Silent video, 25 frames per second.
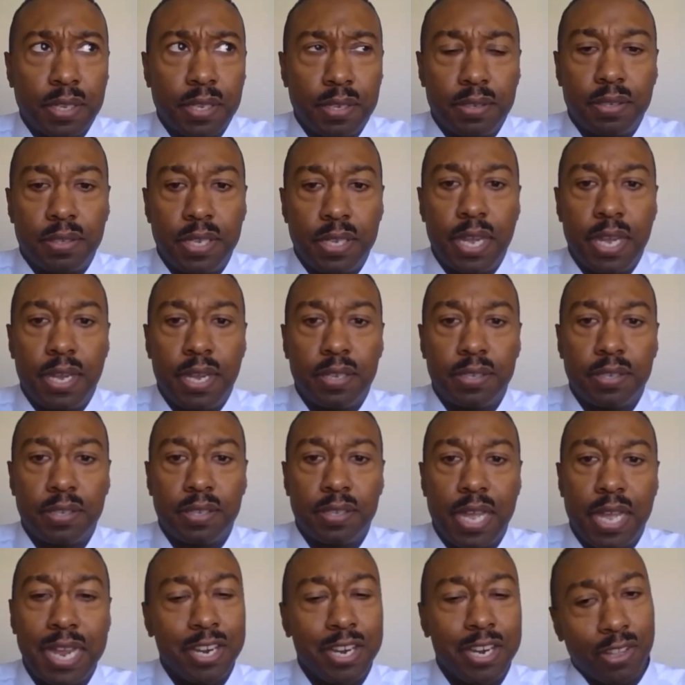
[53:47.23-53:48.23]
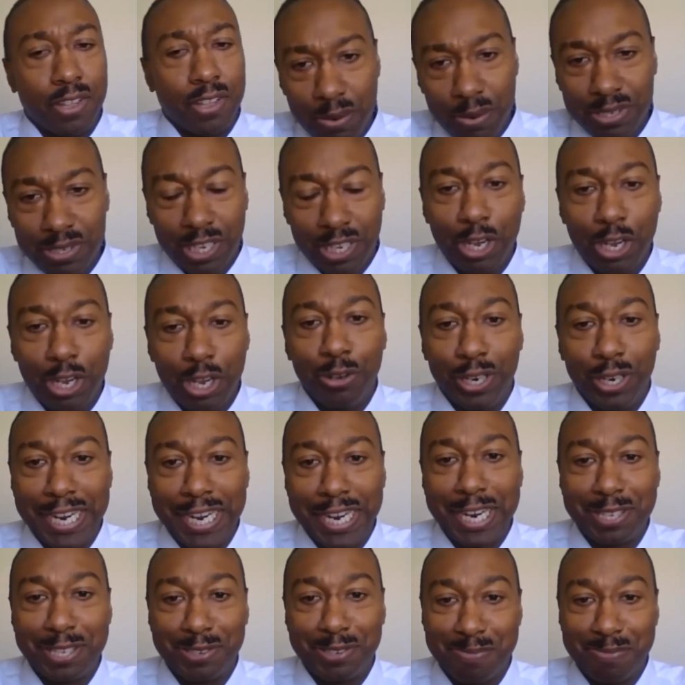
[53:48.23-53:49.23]
Yeah, I know that was a loaded
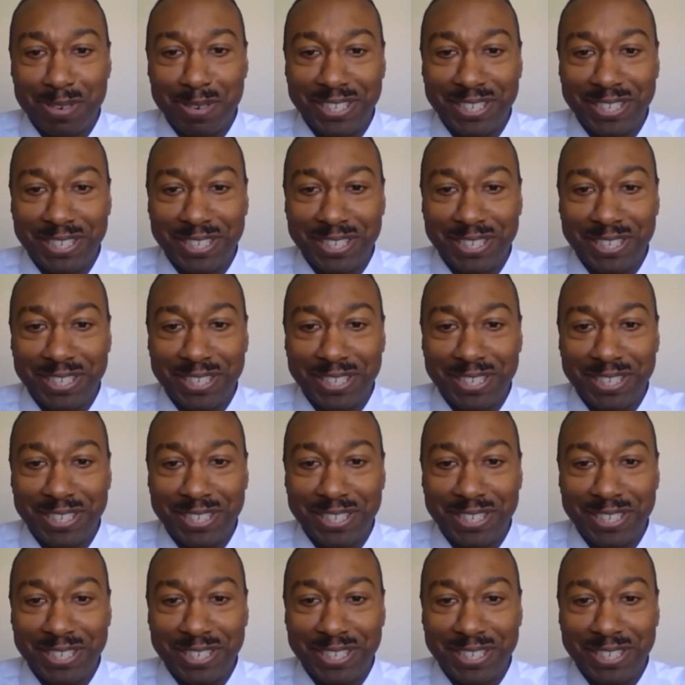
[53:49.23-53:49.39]
answer.